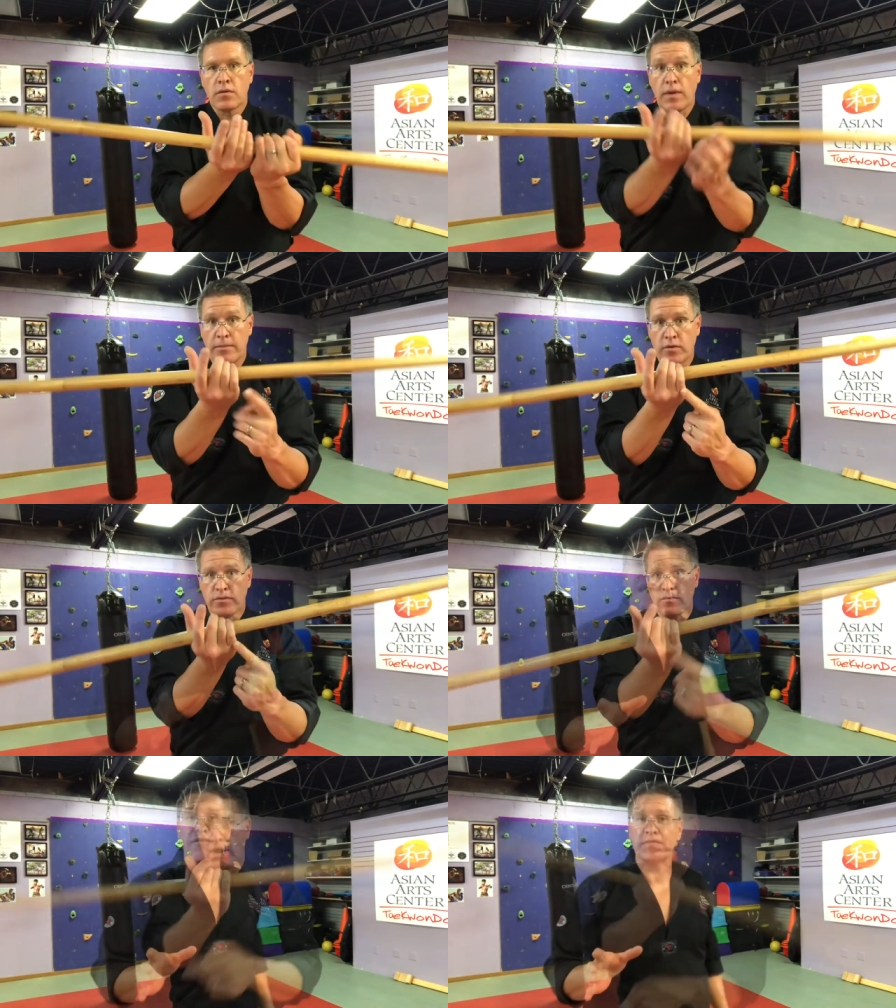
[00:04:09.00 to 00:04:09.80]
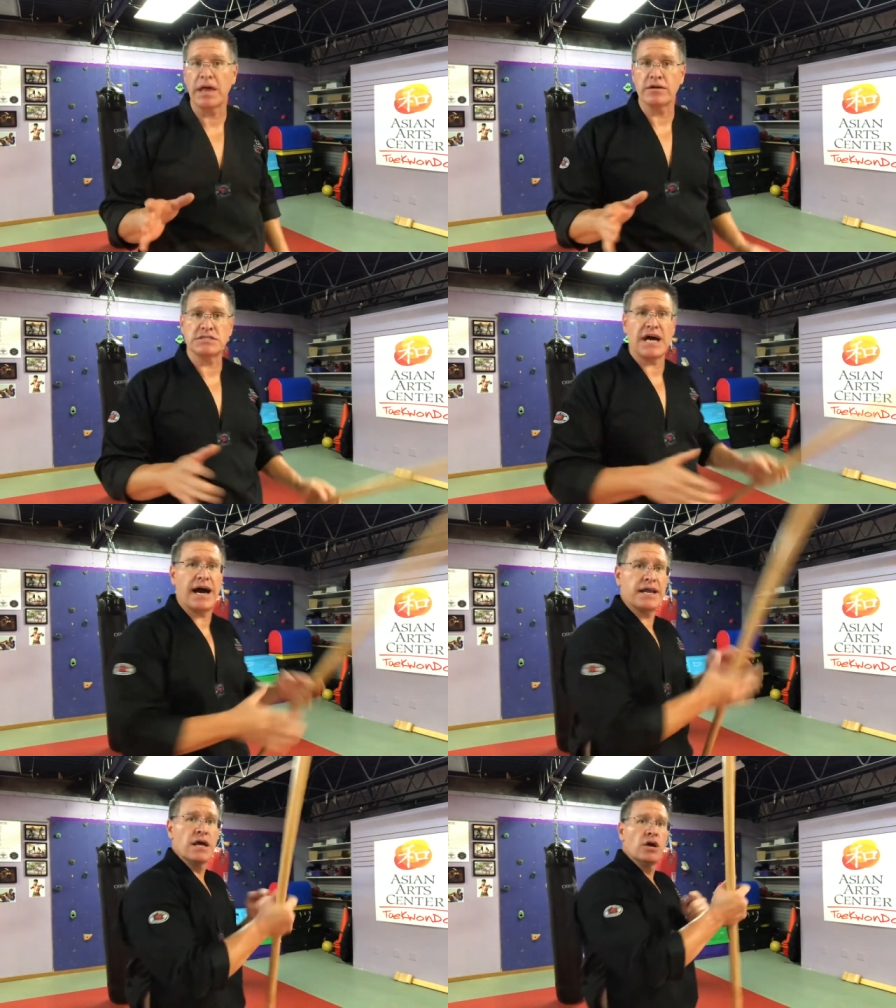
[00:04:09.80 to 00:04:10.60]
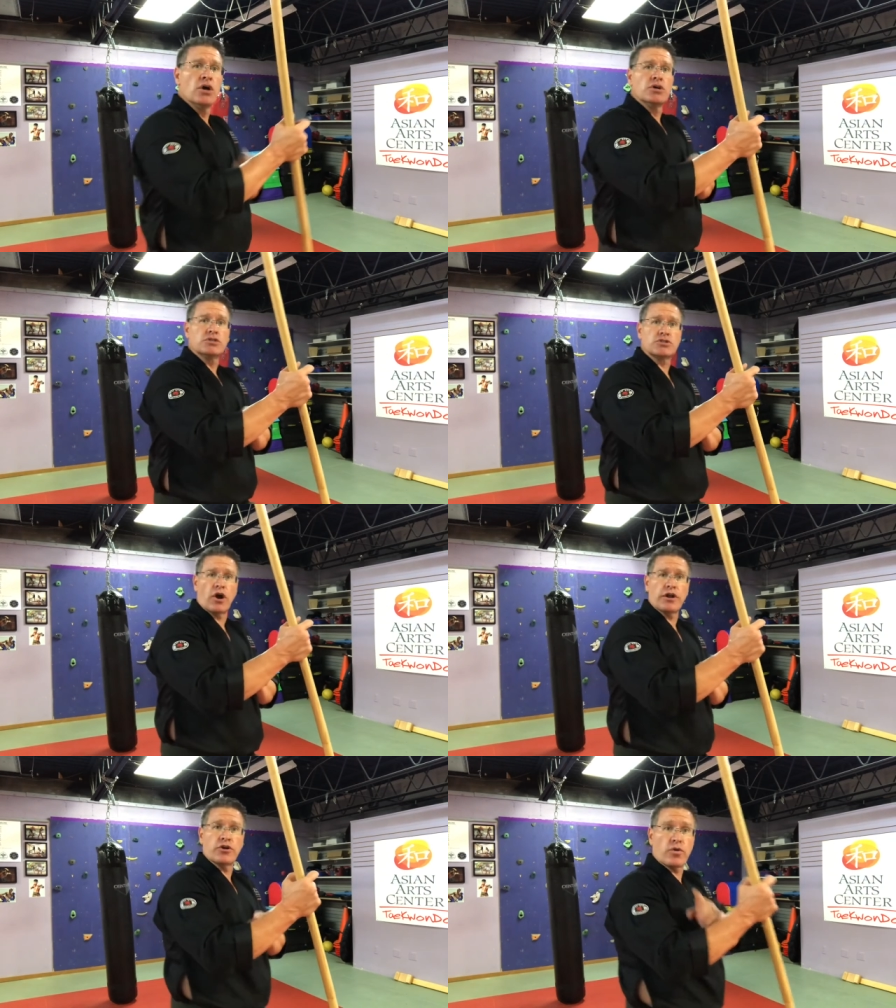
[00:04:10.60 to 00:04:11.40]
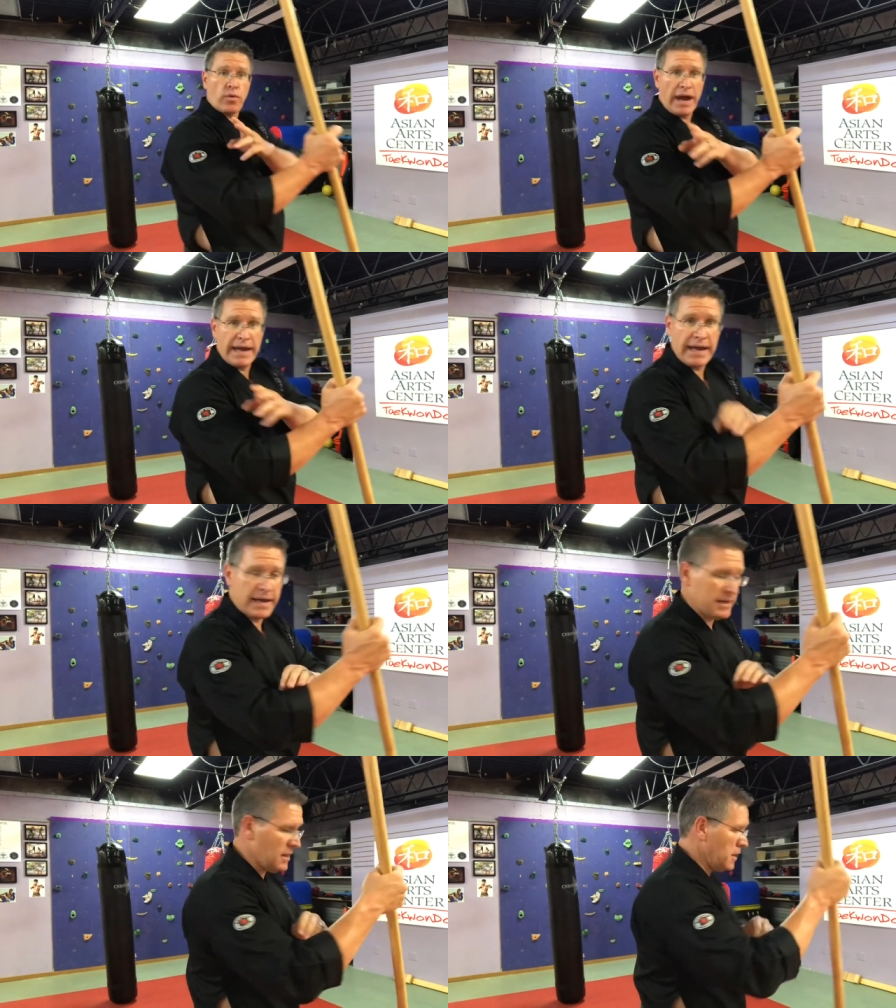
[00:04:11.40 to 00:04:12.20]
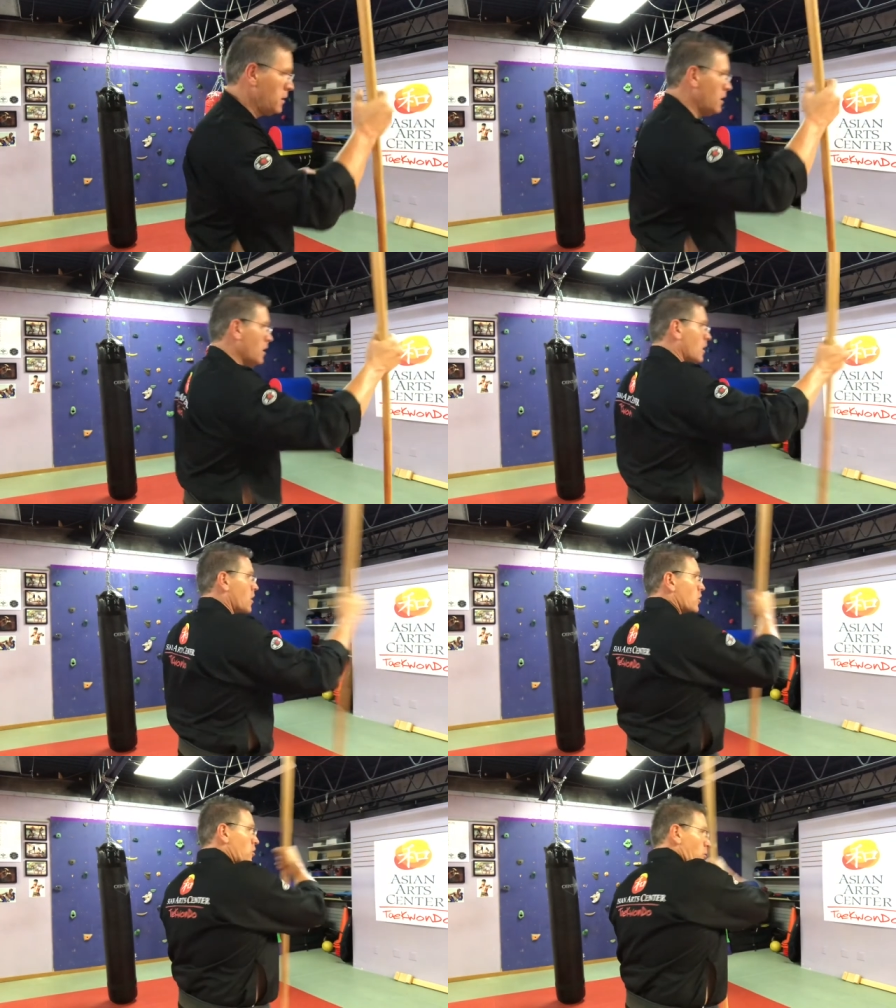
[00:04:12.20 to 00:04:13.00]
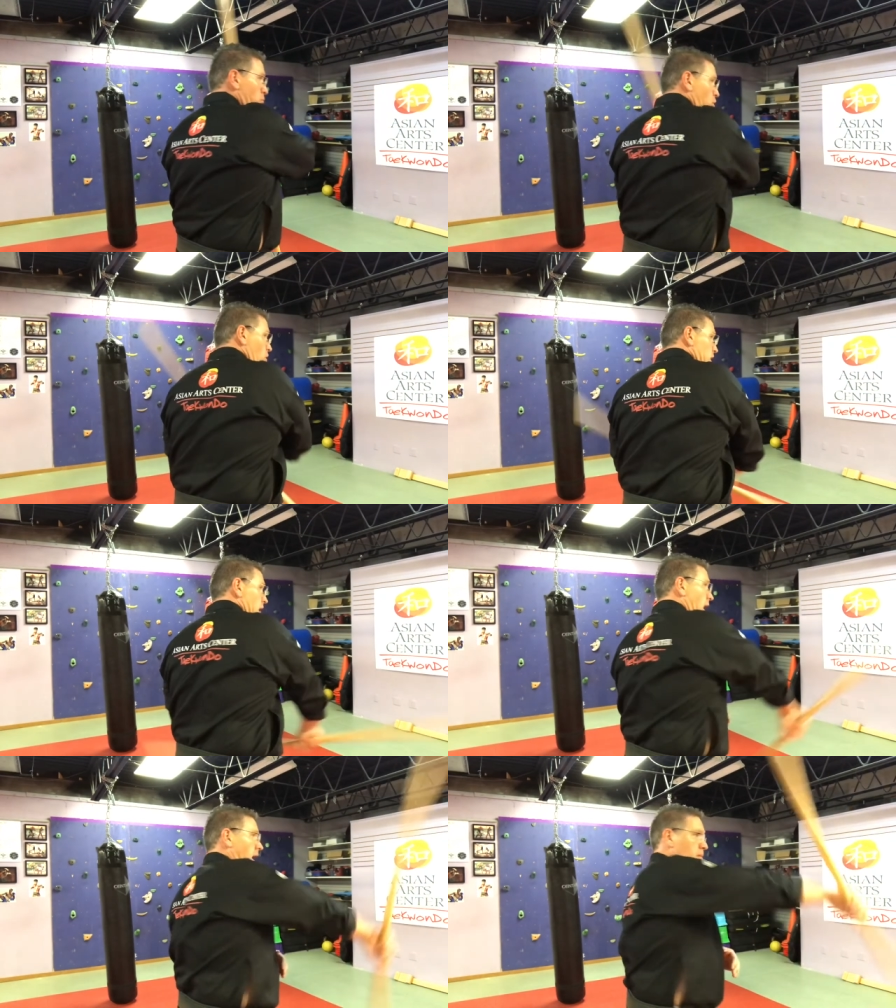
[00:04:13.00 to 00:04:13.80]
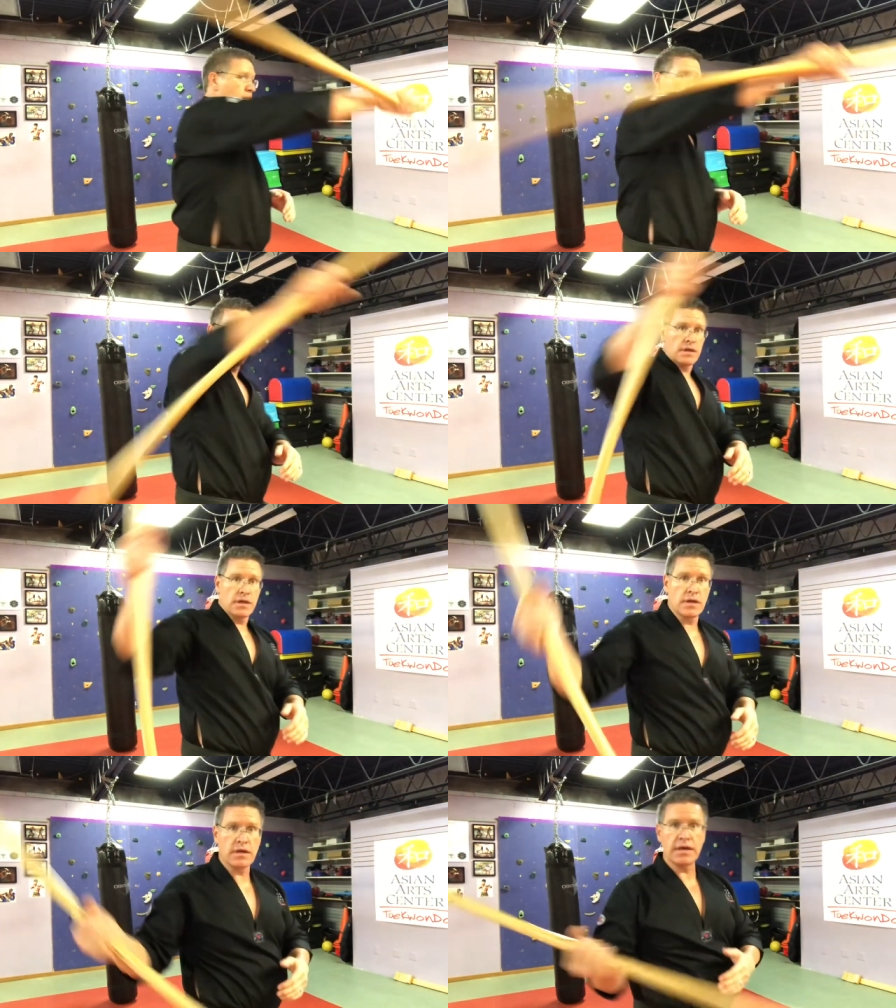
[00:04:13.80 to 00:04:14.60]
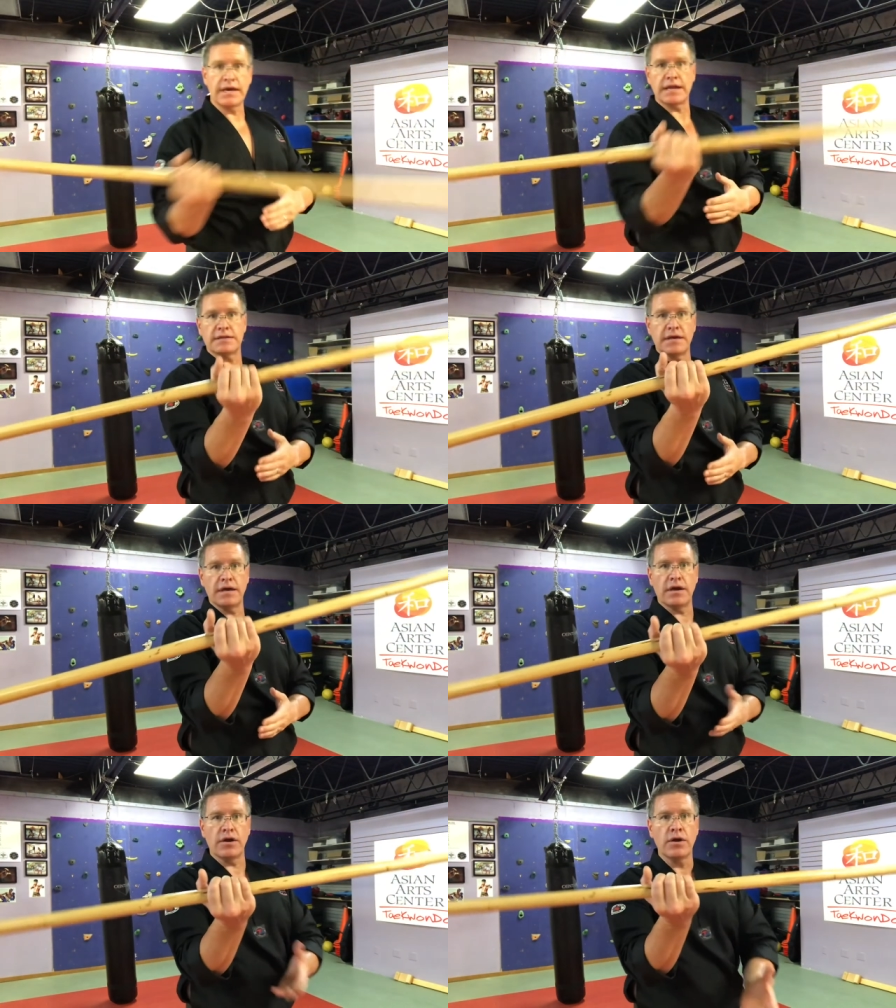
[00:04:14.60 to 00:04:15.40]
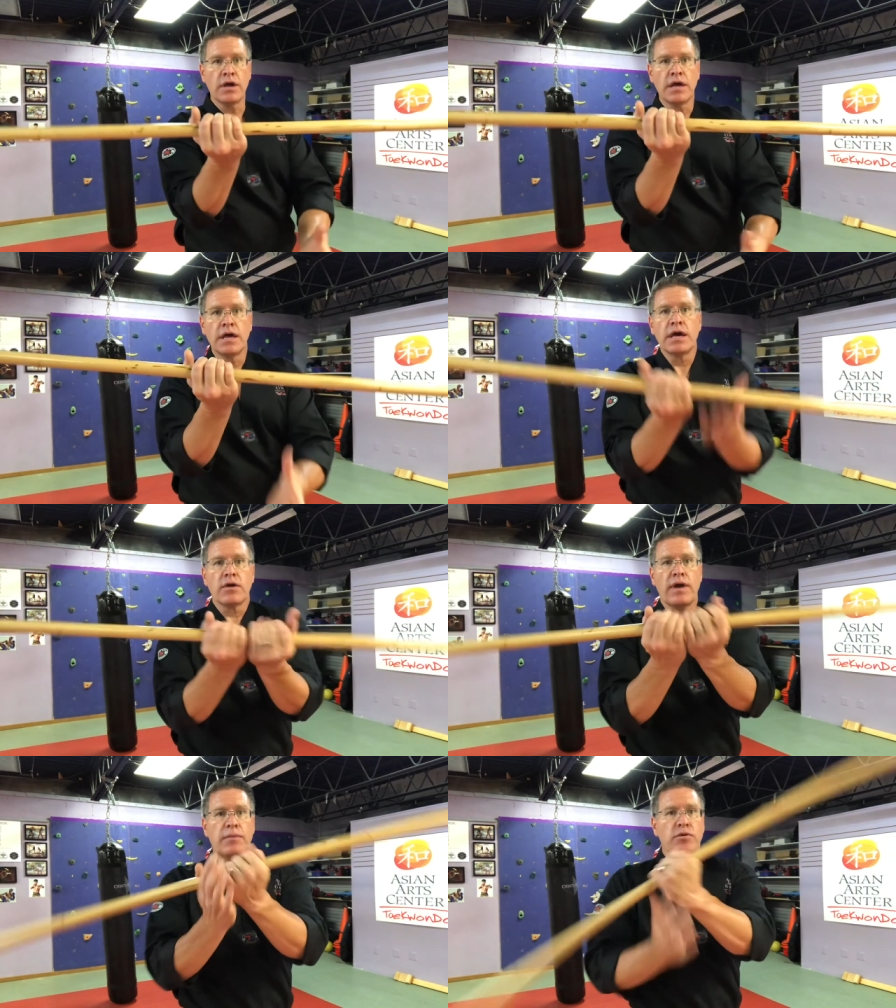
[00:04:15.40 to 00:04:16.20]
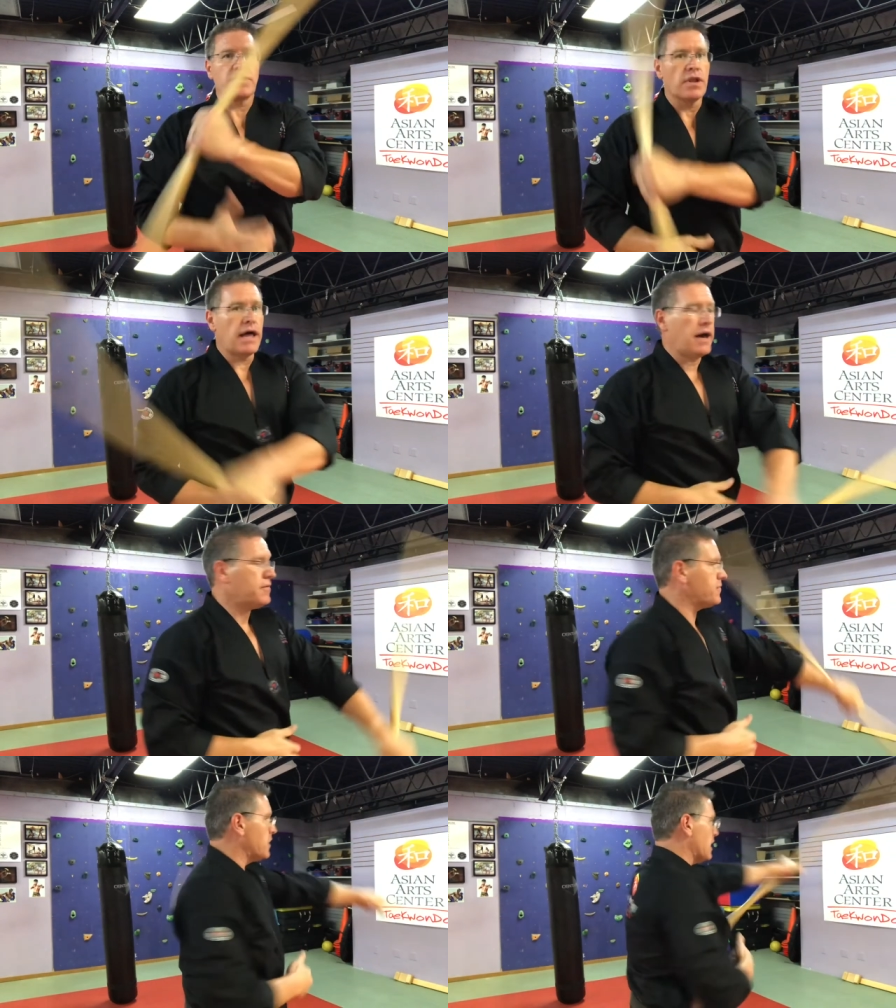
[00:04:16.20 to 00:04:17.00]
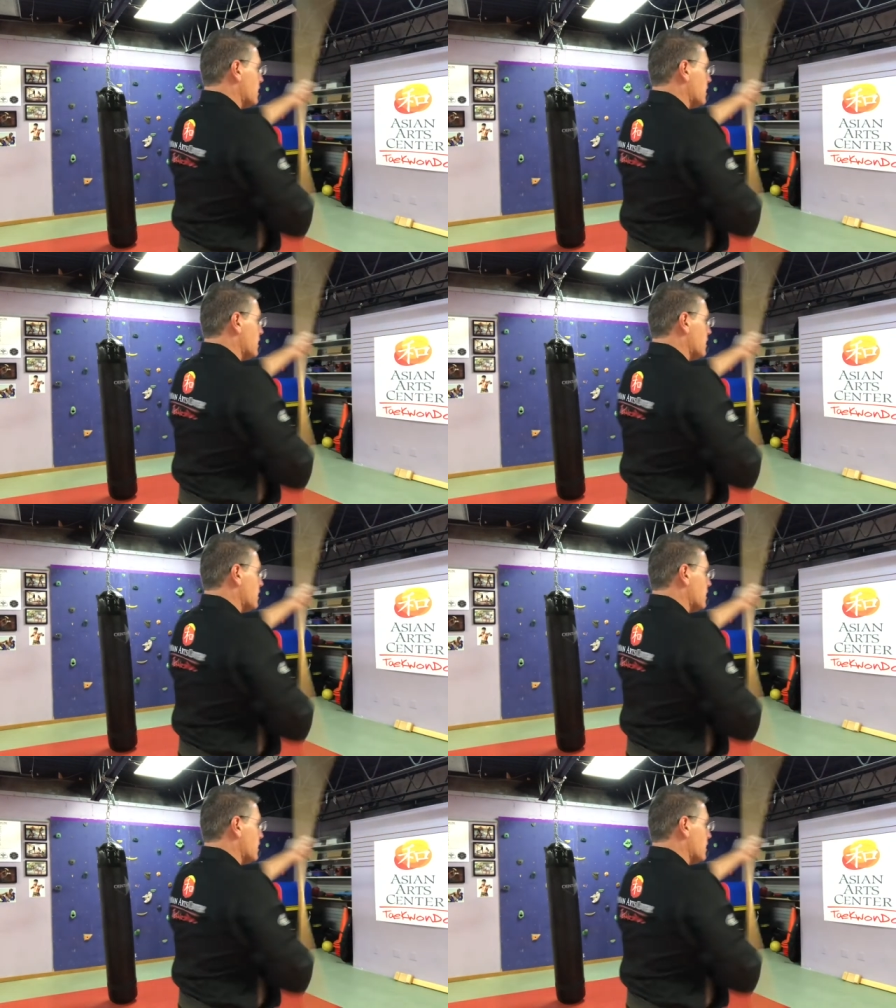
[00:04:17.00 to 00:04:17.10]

Grab it with the now right. From the other side, Start in your right hand, you're pulling up, you get it to here, grab it with the left,